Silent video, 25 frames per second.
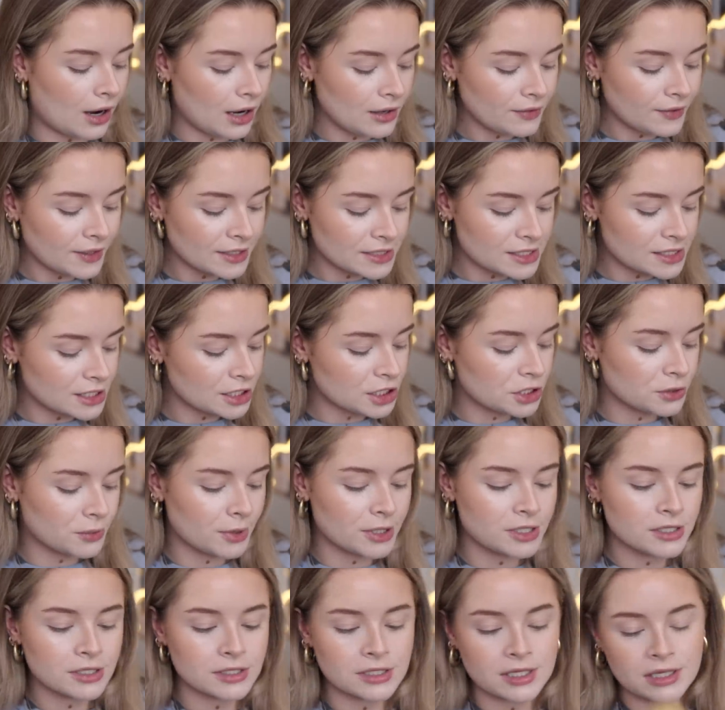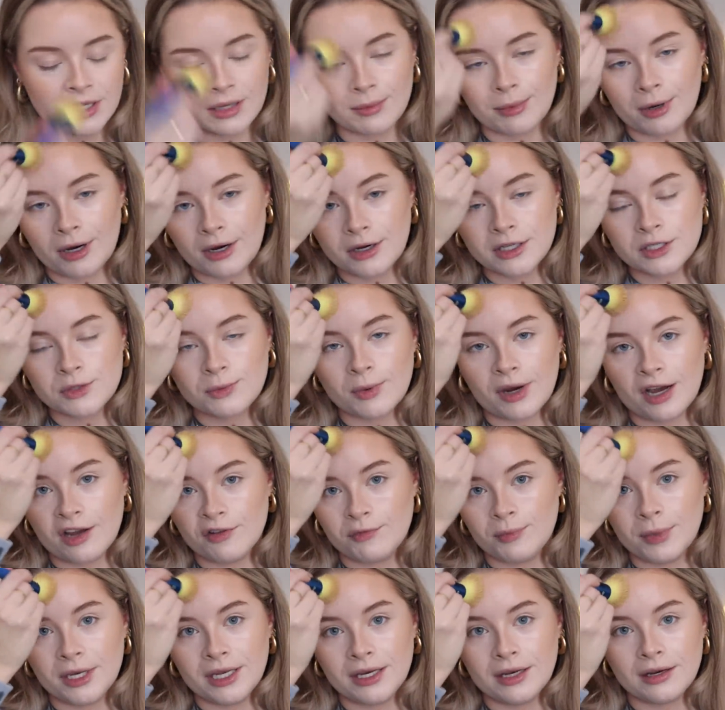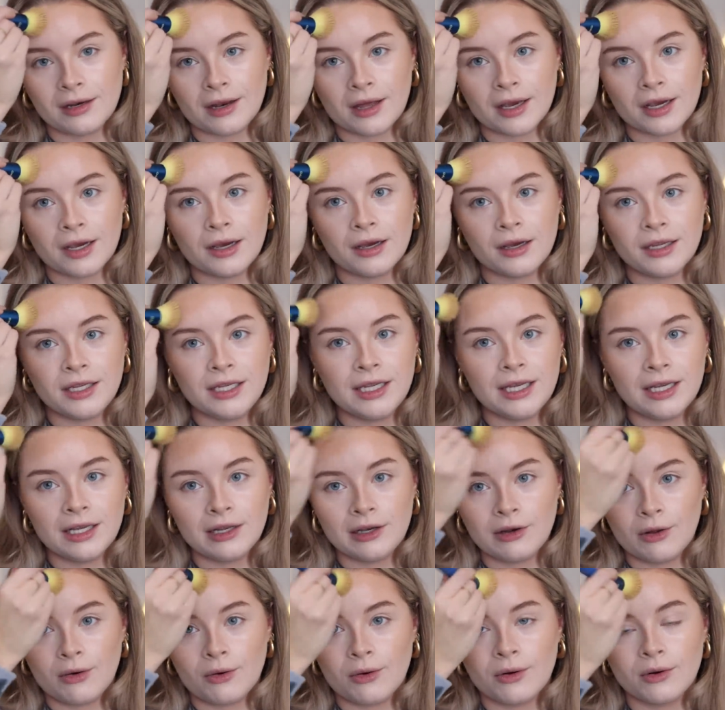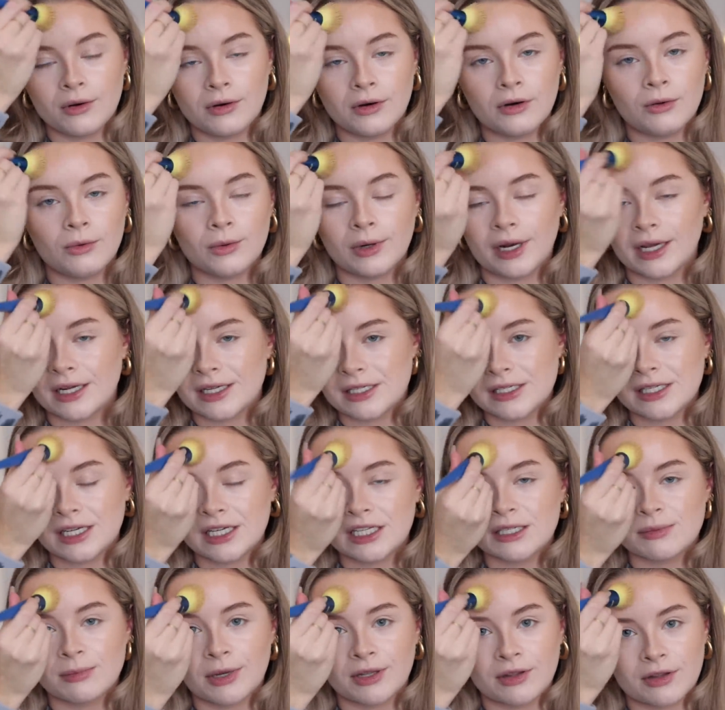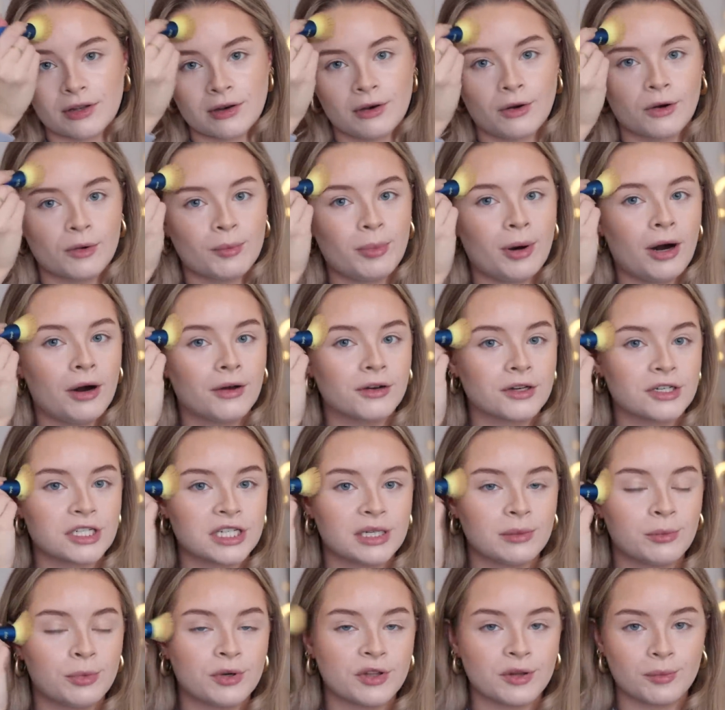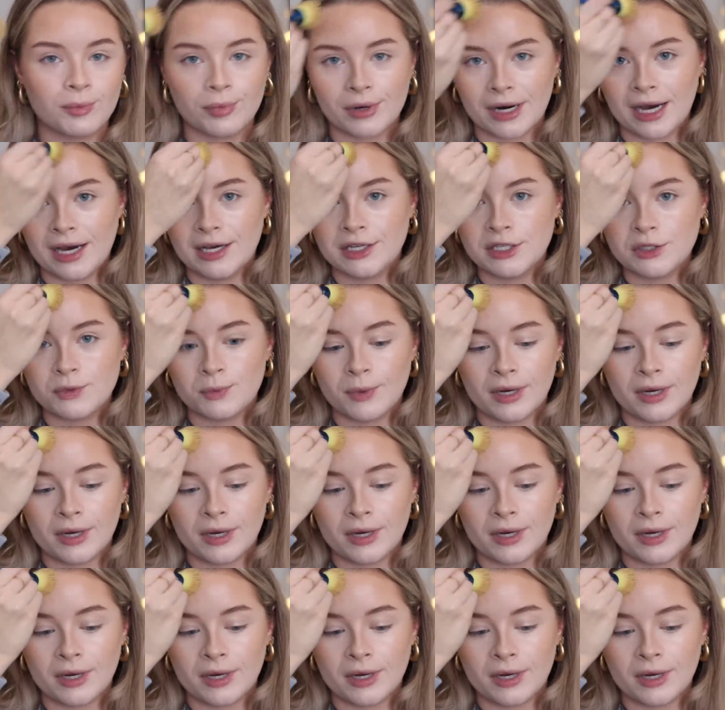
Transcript: I've had situations in the past where I've been in like a year-long or like six-month-long partnership with a brand